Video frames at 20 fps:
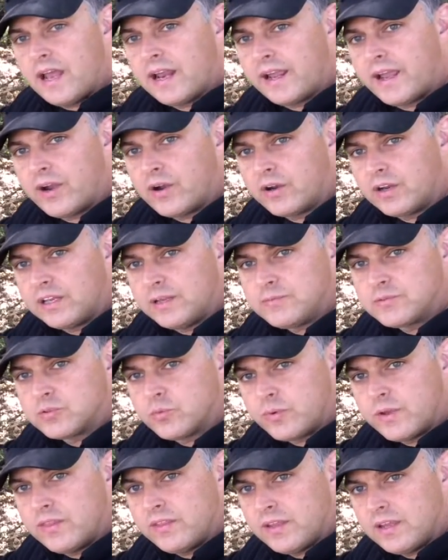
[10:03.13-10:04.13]
alligator clips
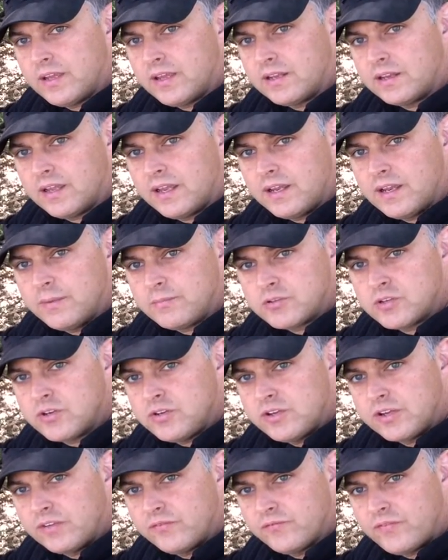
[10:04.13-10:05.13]
with it, and I'm sure
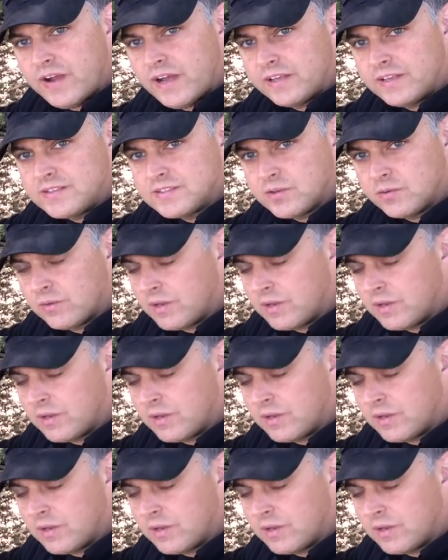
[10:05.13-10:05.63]
you can find these